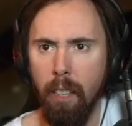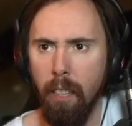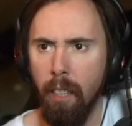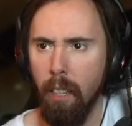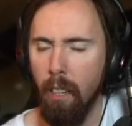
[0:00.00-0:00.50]

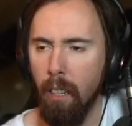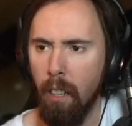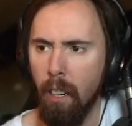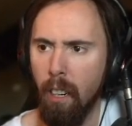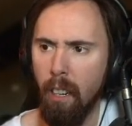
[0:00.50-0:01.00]

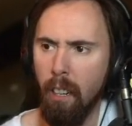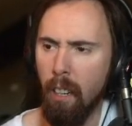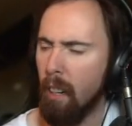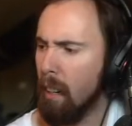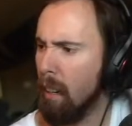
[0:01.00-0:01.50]

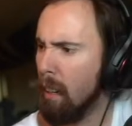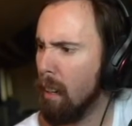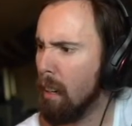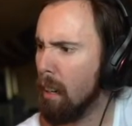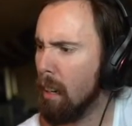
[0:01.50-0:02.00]

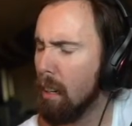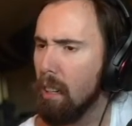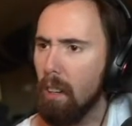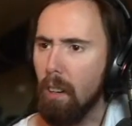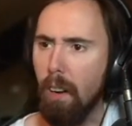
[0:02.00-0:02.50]

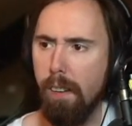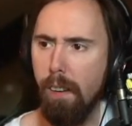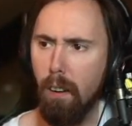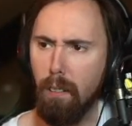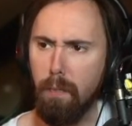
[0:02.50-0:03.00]

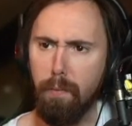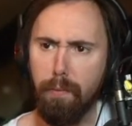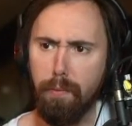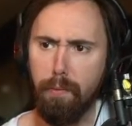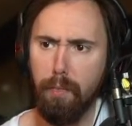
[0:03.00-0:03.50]

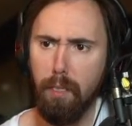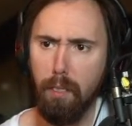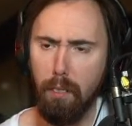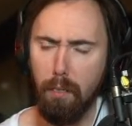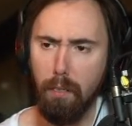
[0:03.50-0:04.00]

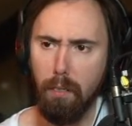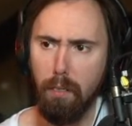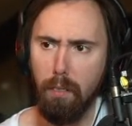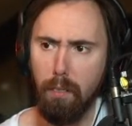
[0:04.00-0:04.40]
No words are spoken by the person on screen.